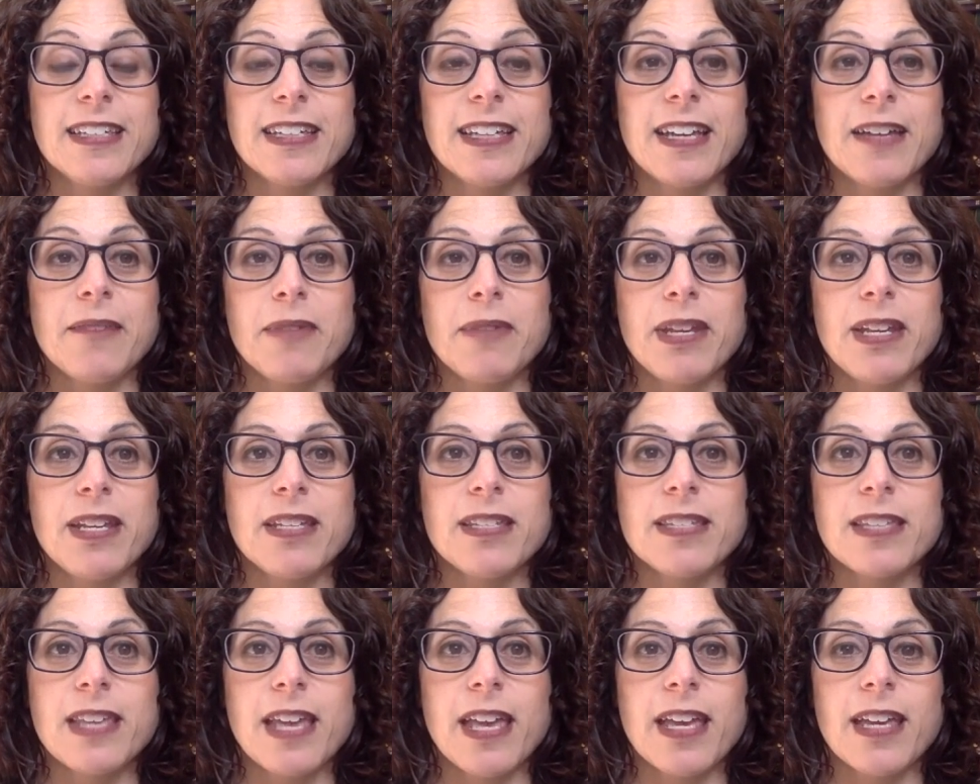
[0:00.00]
I mean,
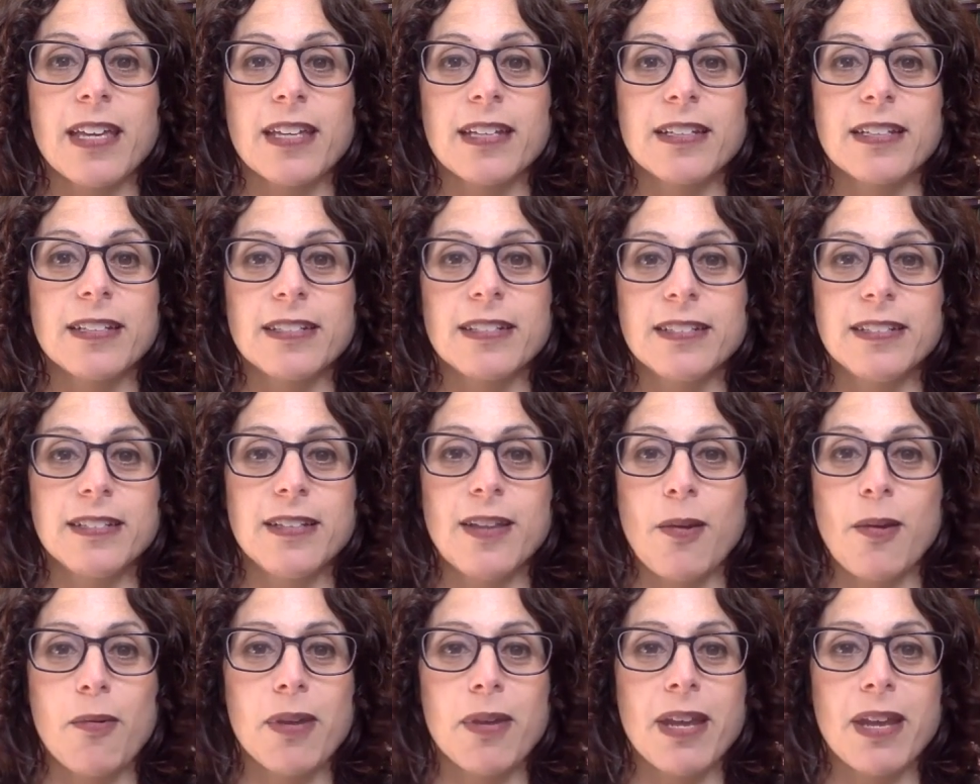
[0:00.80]
he's like
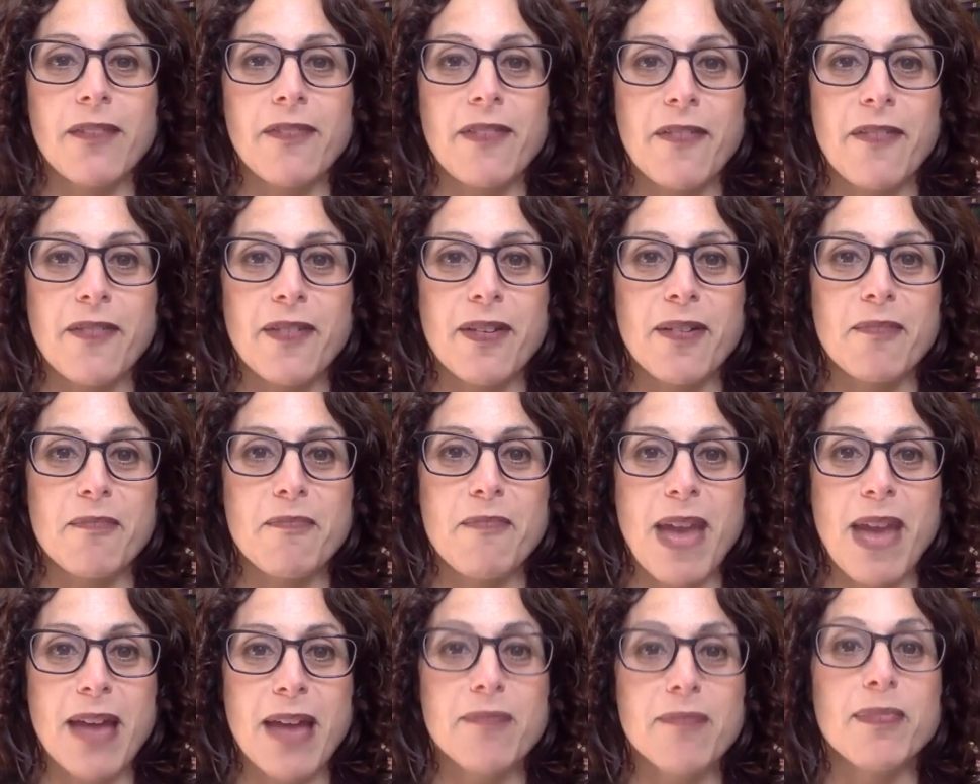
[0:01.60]
no one I've ever
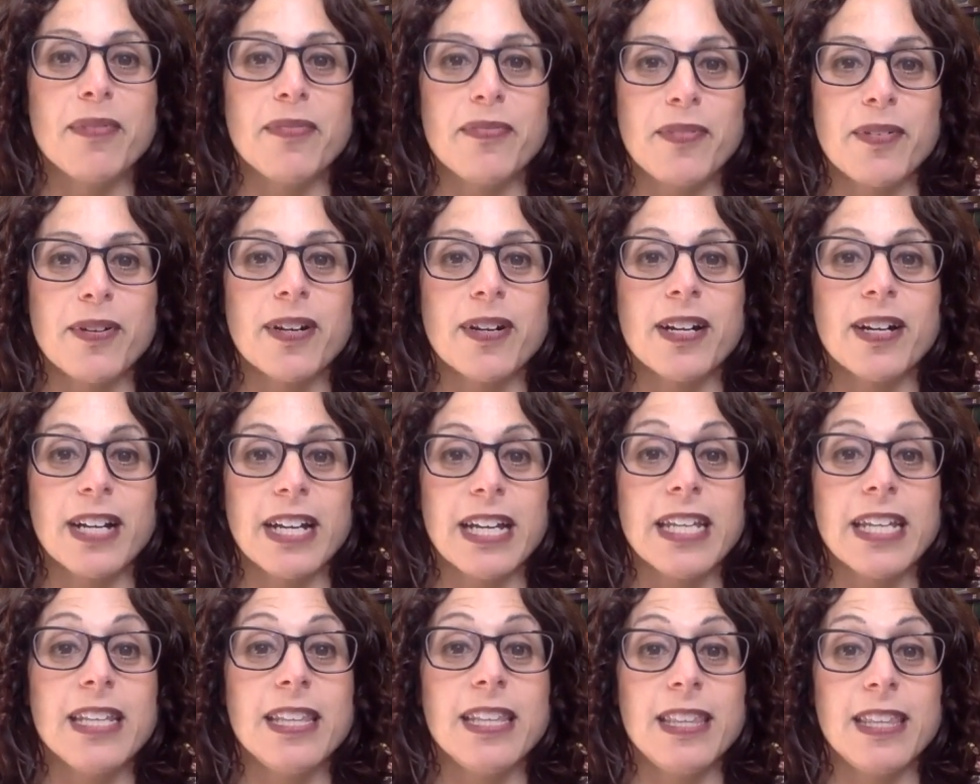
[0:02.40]
met before
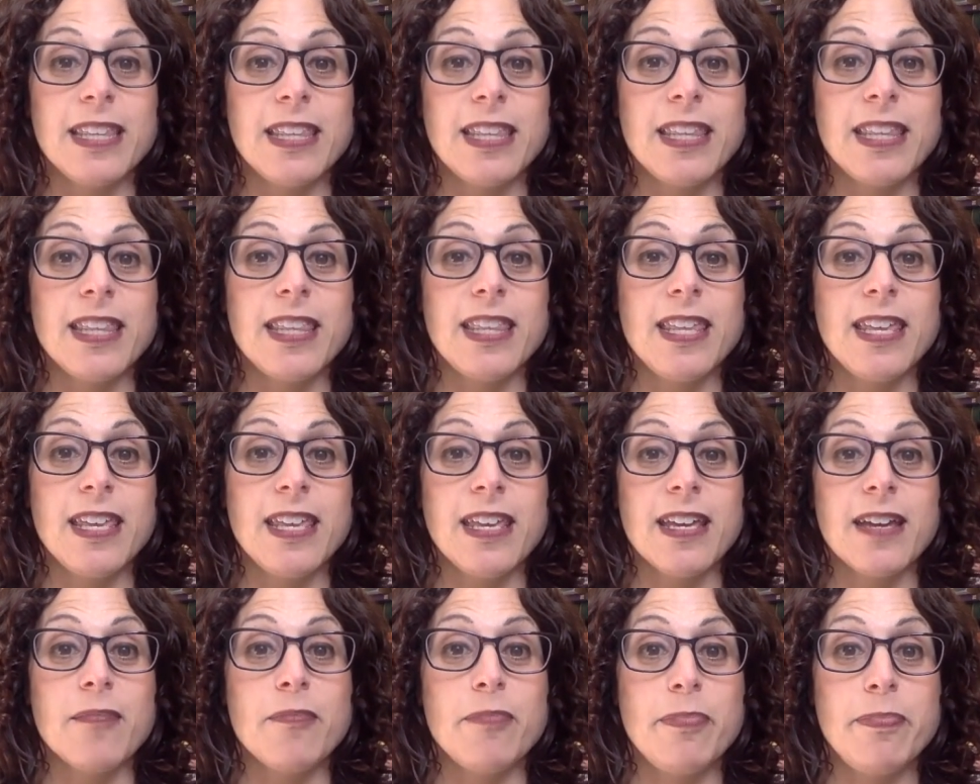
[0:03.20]
in the
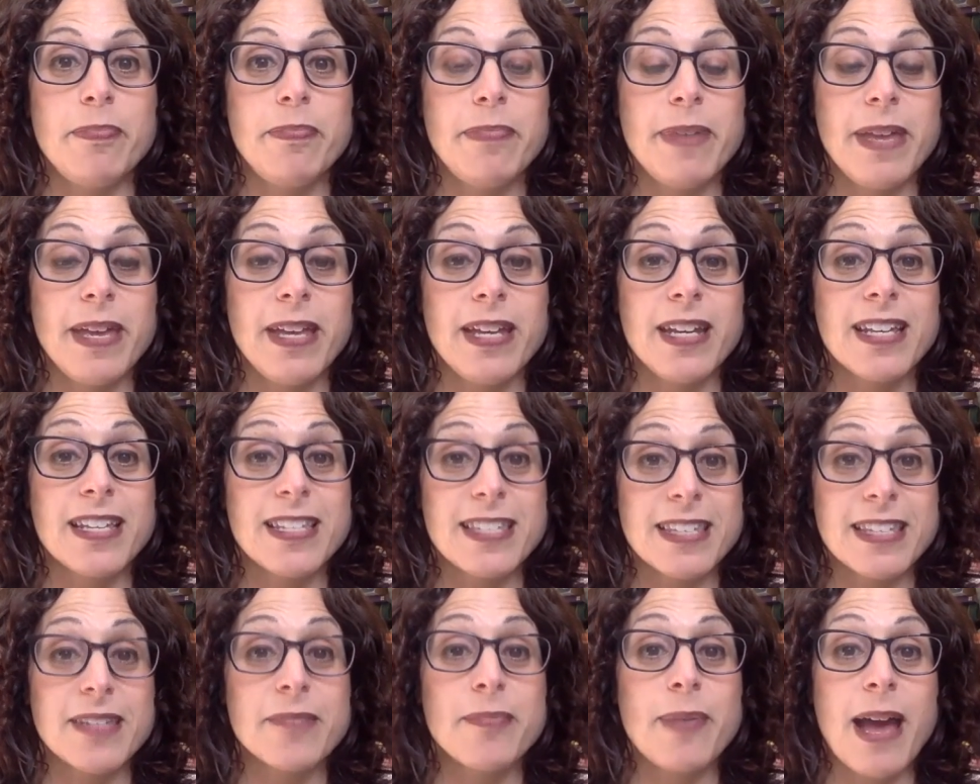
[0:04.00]
wow. in
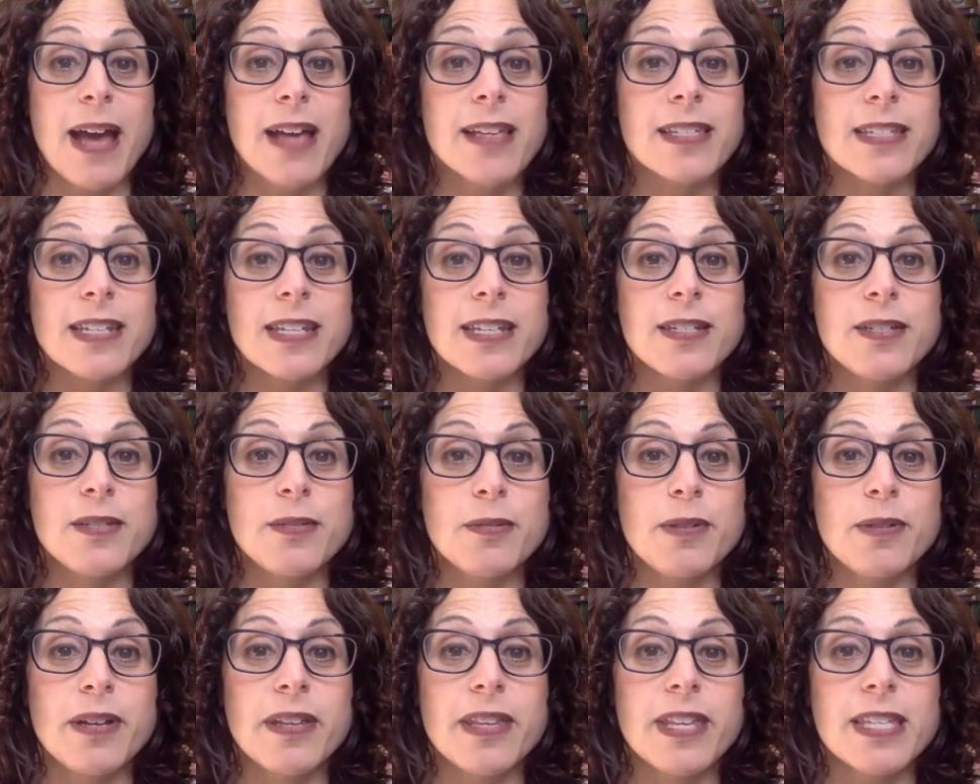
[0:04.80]
his capacity to
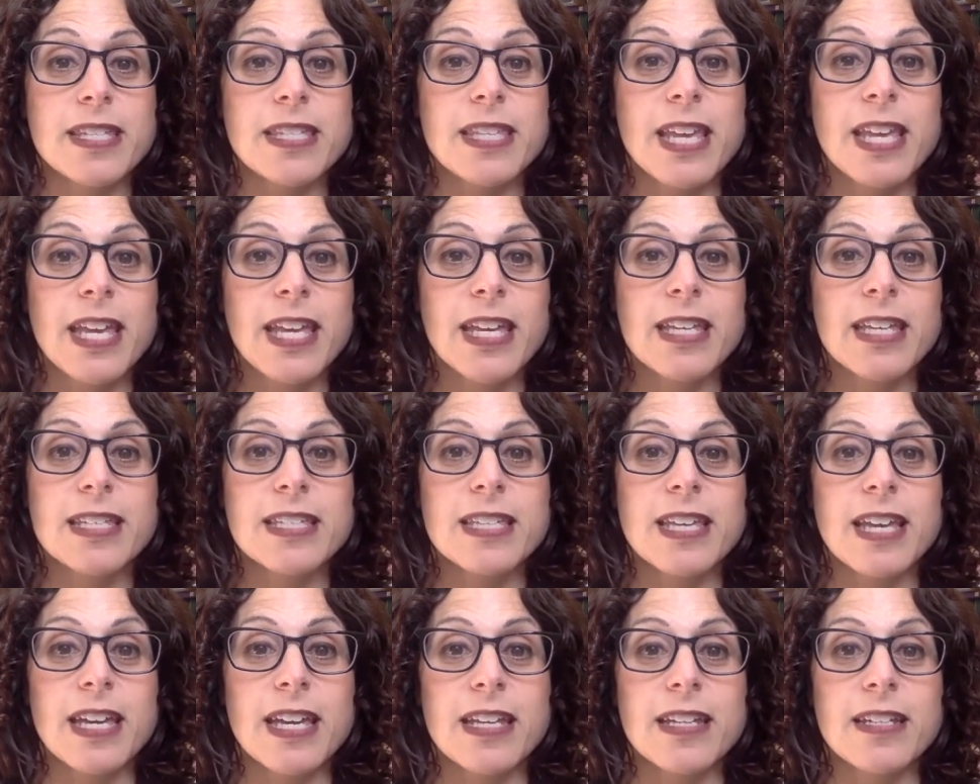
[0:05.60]
do all these things.
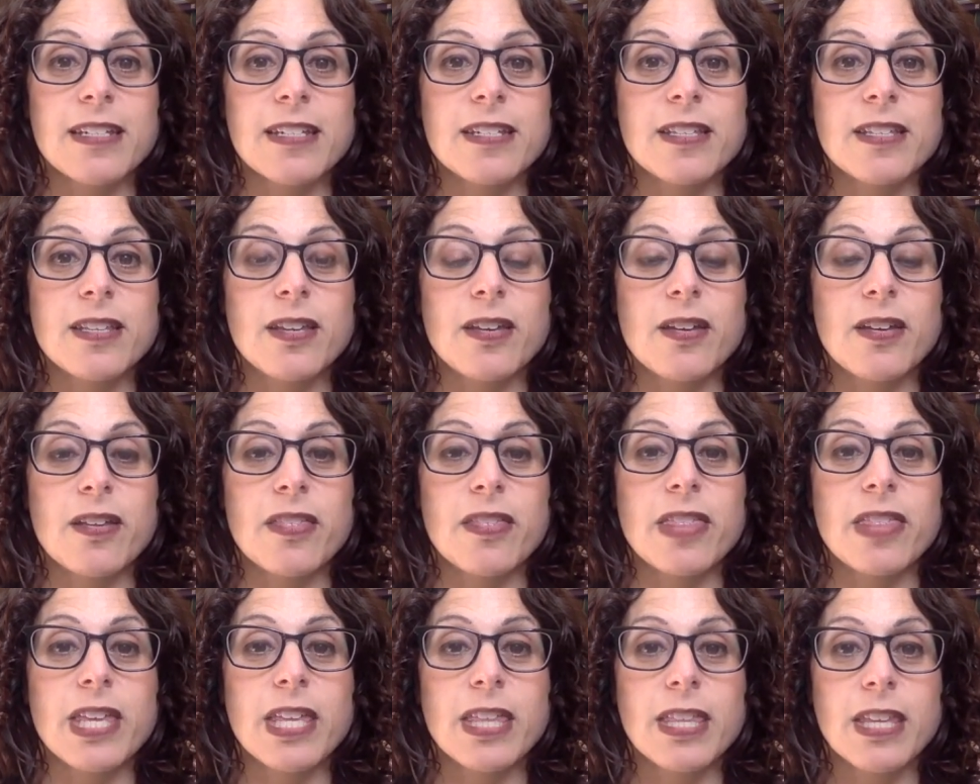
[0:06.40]
And mm-hmm. the
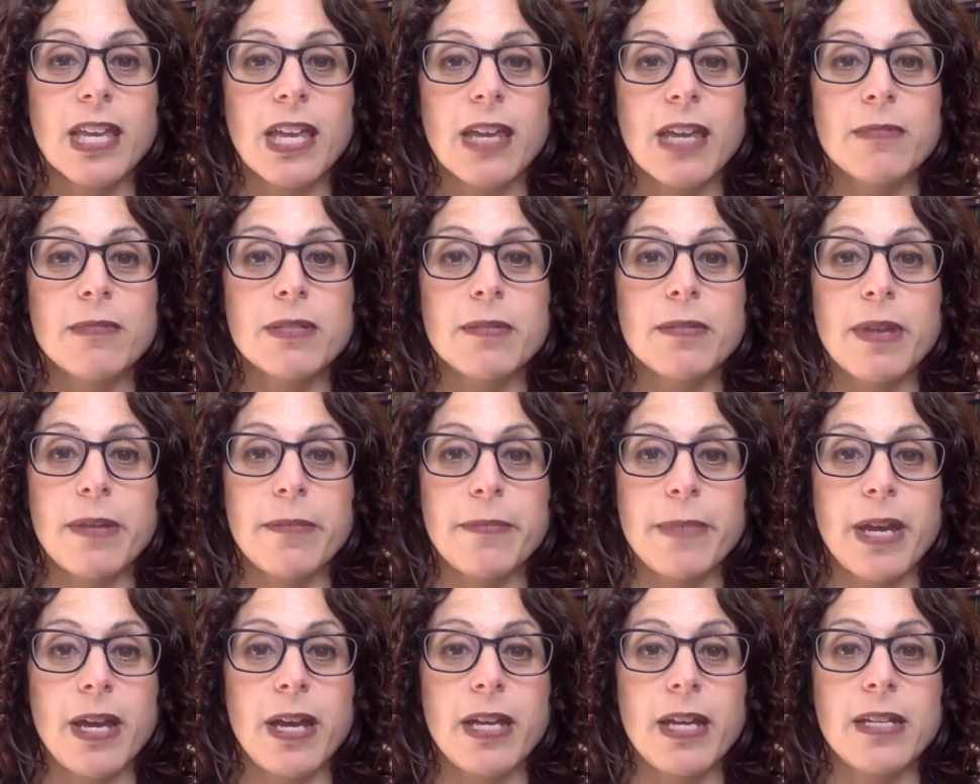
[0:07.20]
thing that came to my
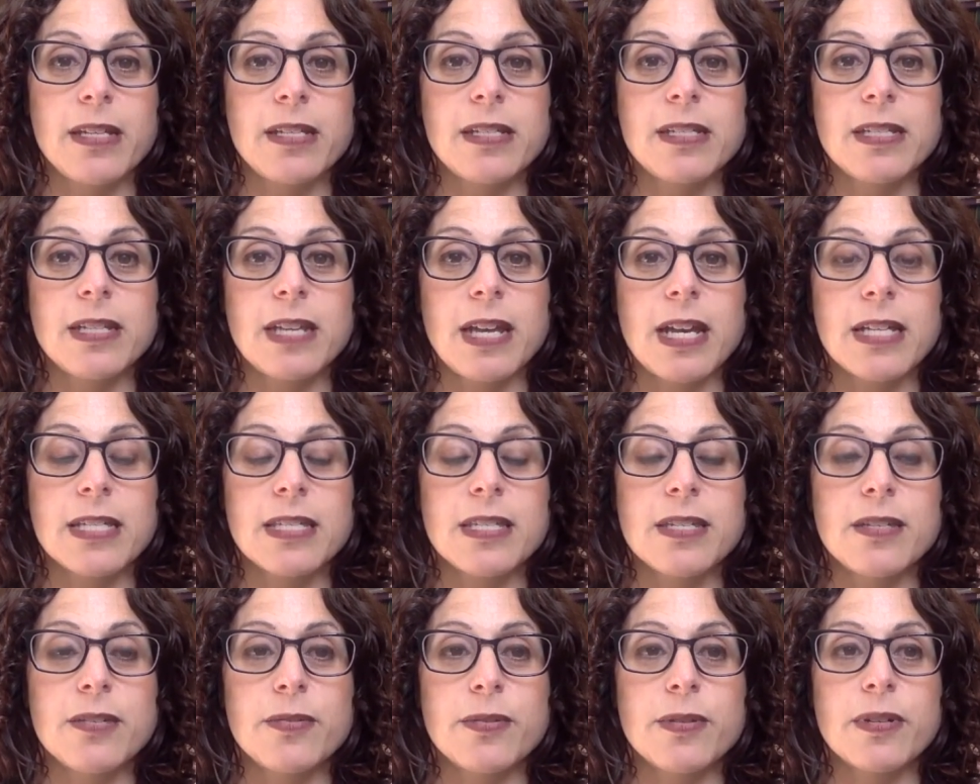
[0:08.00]
mind
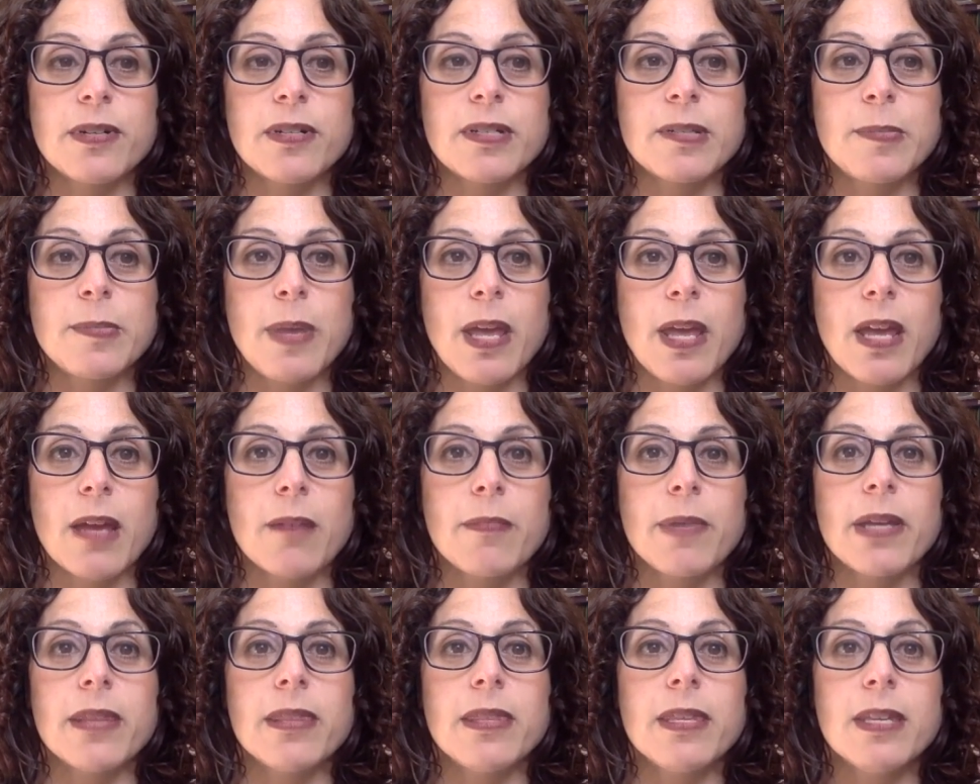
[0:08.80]
as you were speaking
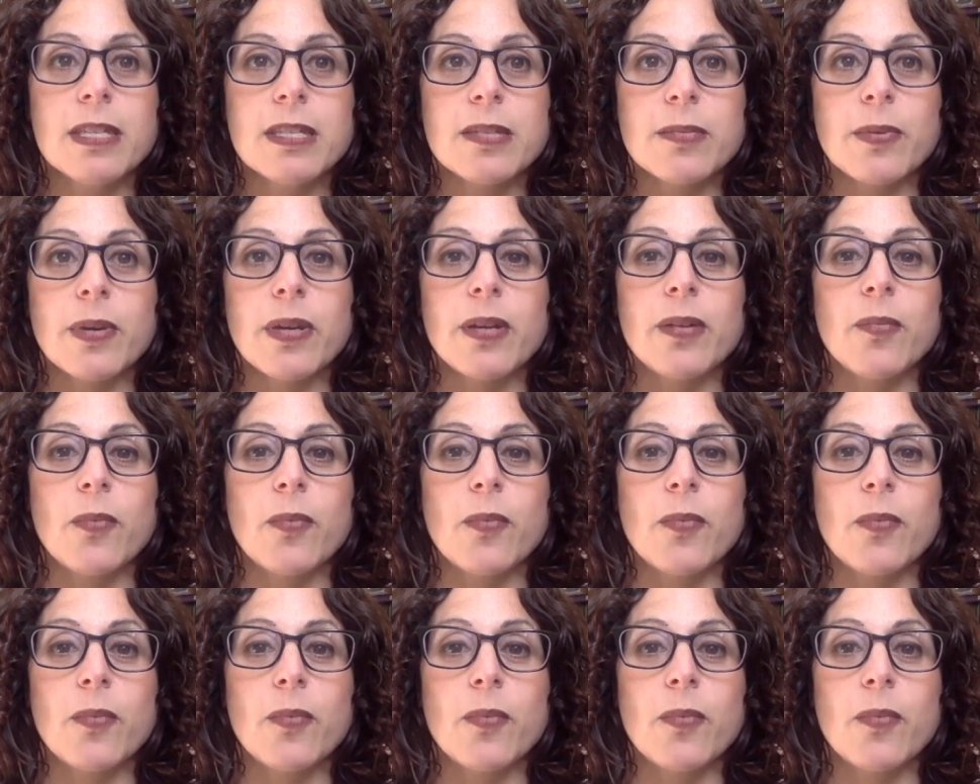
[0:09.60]
about this one